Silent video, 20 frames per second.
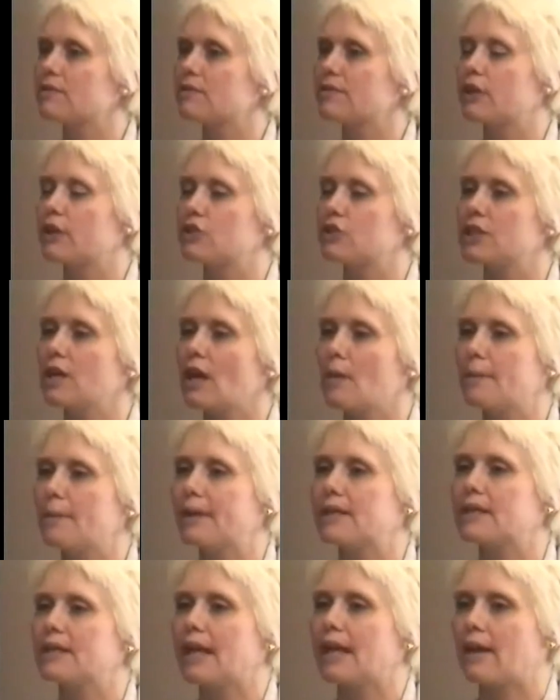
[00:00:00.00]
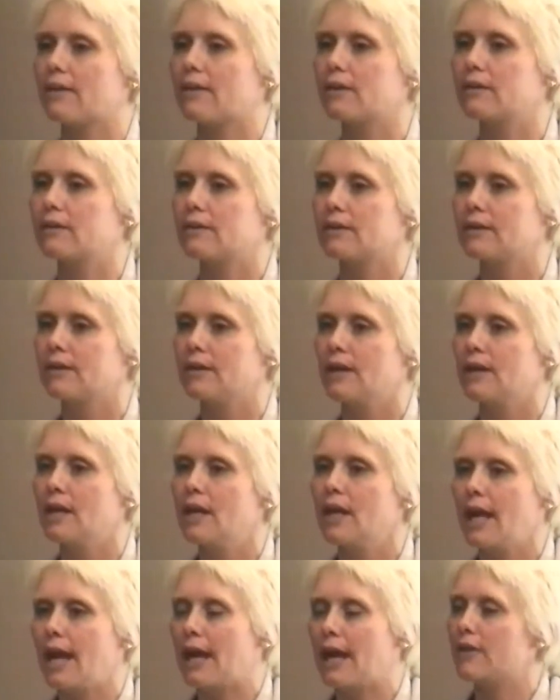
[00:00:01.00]
energy coming together.
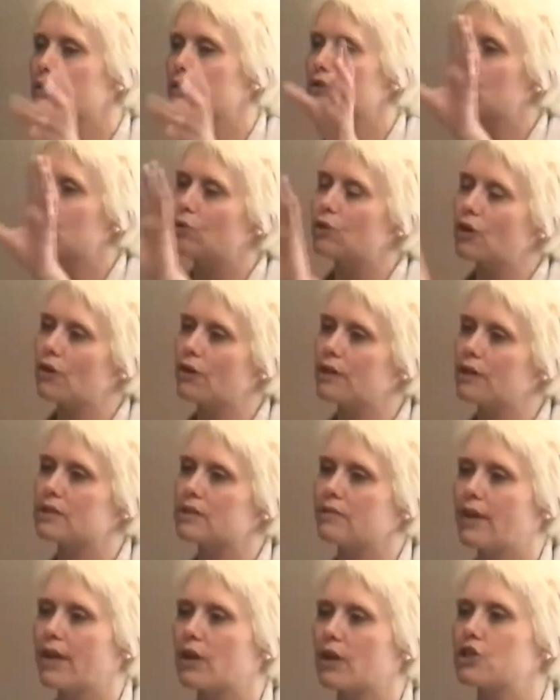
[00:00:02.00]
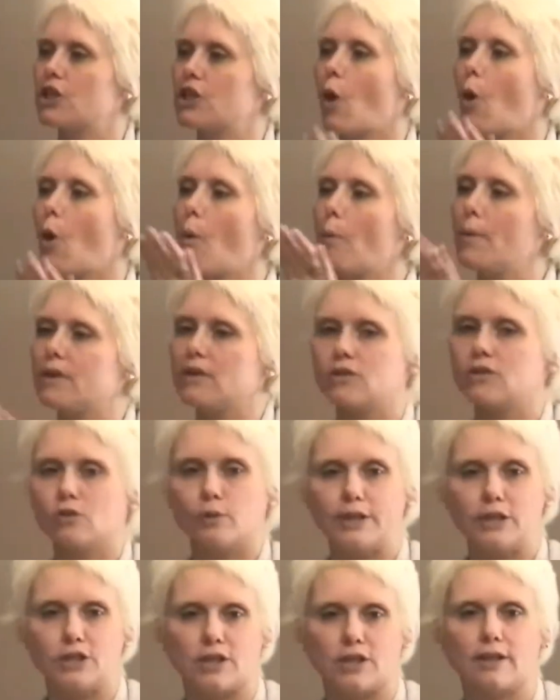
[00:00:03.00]
And those two currents of energy open to
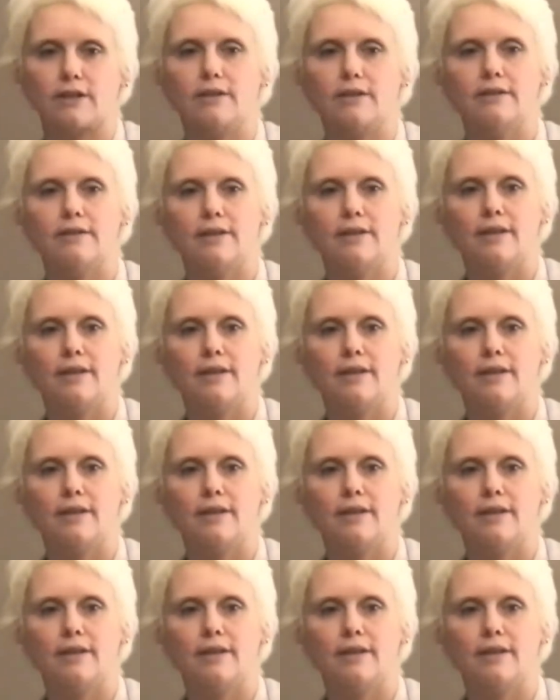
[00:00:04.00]
each other,